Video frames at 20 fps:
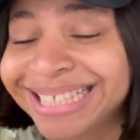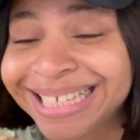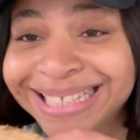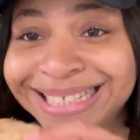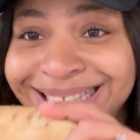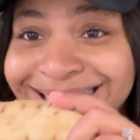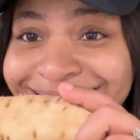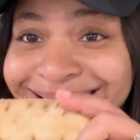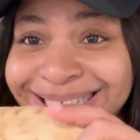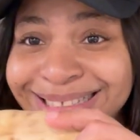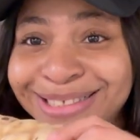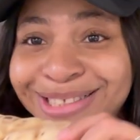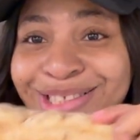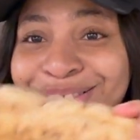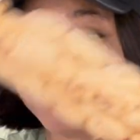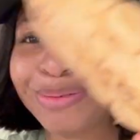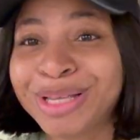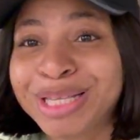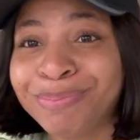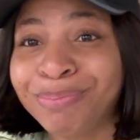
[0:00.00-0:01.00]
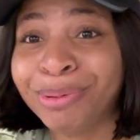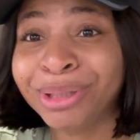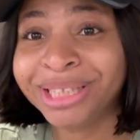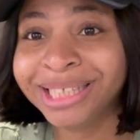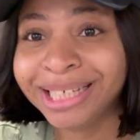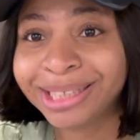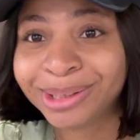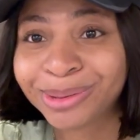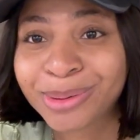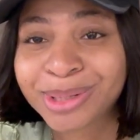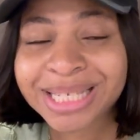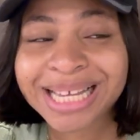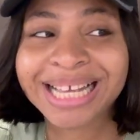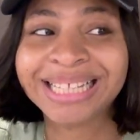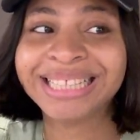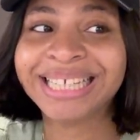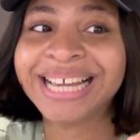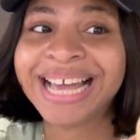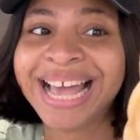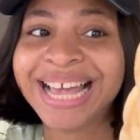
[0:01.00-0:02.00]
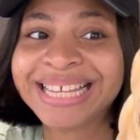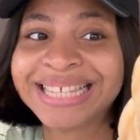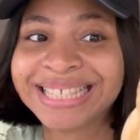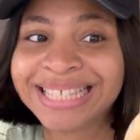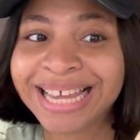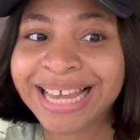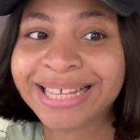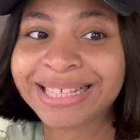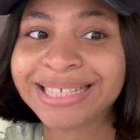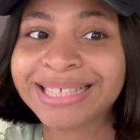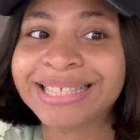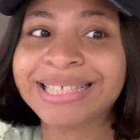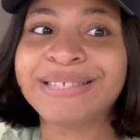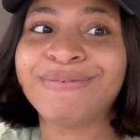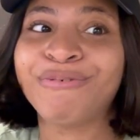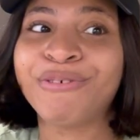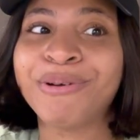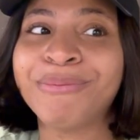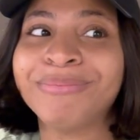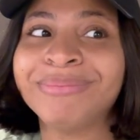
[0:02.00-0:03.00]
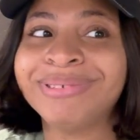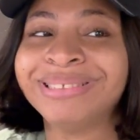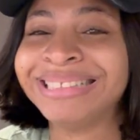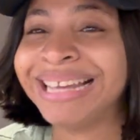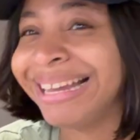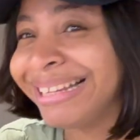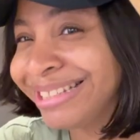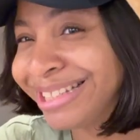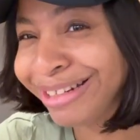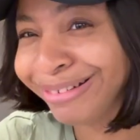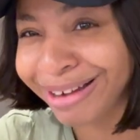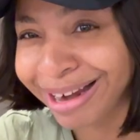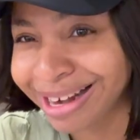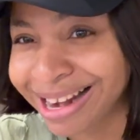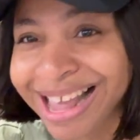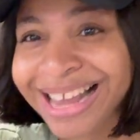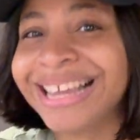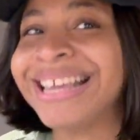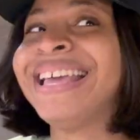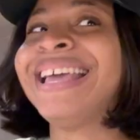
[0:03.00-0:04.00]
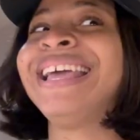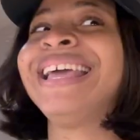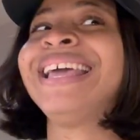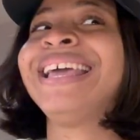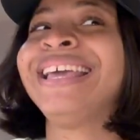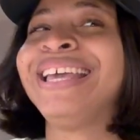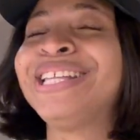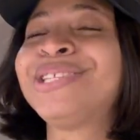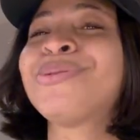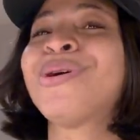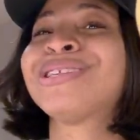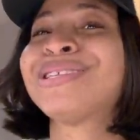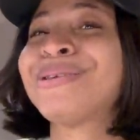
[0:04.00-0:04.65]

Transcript: eating sweet potatoes. And the guy said this is from Nigeria. Like it was